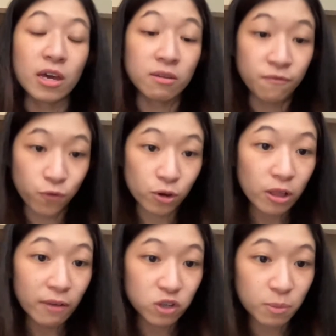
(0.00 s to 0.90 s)
And then for
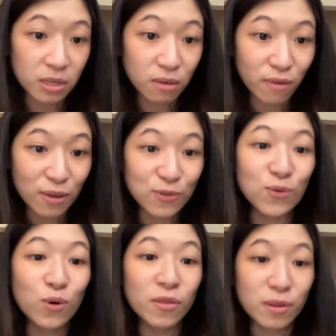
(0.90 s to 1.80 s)
your live shopping event,
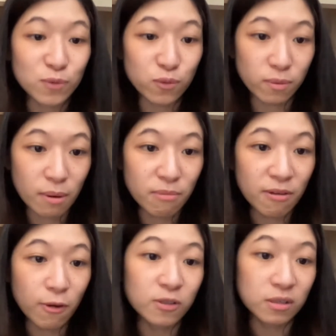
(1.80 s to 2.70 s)
you want them to
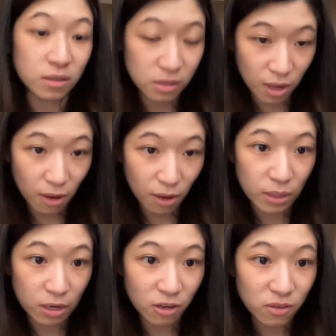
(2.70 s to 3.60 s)
remember there's a
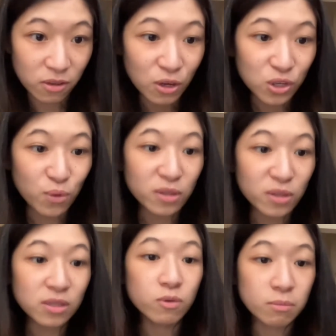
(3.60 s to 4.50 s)
discount going on.
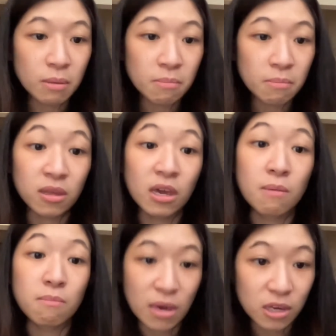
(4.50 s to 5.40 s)
You want them to remember that
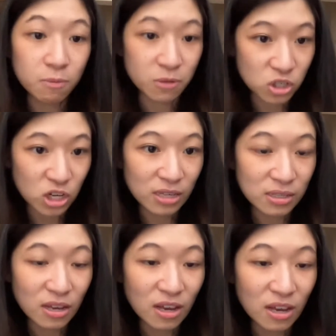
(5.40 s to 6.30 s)
they can make a
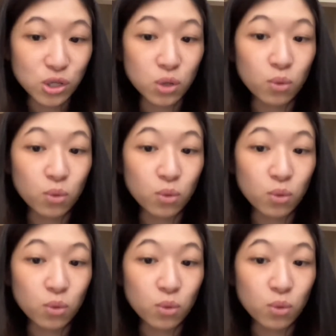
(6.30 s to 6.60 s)
purchase.